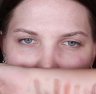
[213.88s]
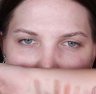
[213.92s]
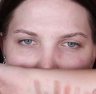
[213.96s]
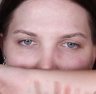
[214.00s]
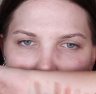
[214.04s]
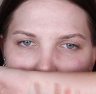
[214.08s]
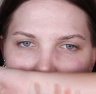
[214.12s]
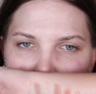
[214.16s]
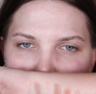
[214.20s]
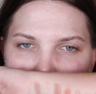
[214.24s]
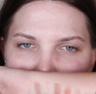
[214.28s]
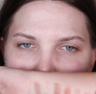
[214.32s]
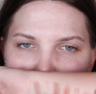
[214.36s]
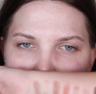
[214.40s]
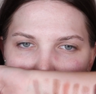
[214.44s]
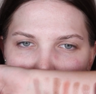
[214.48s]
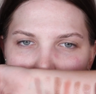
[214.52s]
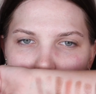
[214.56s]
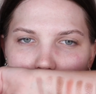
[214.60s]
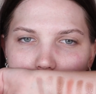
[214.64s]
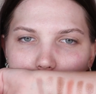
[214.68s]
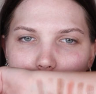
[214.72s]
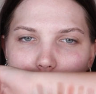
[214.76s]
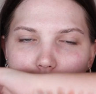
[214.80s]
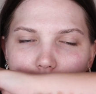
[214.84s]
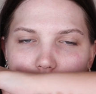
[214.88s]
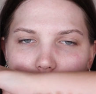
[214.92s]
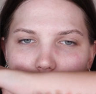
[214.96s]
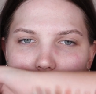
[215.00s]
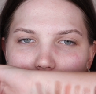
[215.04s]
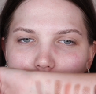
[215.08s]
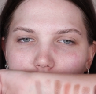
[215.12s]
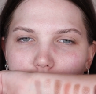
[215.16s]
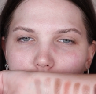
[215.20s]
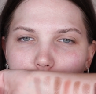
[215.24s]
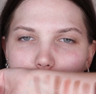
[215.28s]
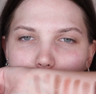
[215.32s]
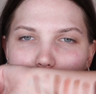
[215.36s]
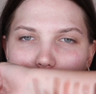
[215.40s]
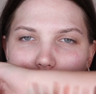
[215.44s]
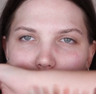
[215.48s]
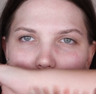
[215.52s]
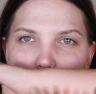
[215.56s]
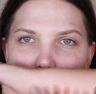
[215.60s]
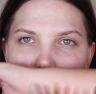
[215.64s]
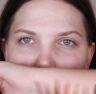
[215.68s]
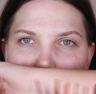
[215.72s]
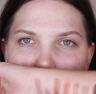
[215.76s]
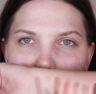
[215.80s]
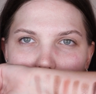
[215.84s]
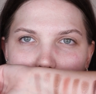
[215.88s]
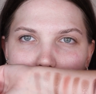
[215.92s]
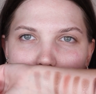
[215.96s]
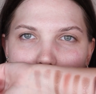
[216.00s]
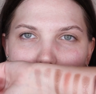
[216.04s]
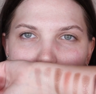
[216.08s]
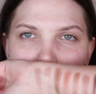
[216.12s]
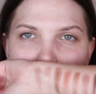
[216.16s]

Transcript: the darkest matte on the palette.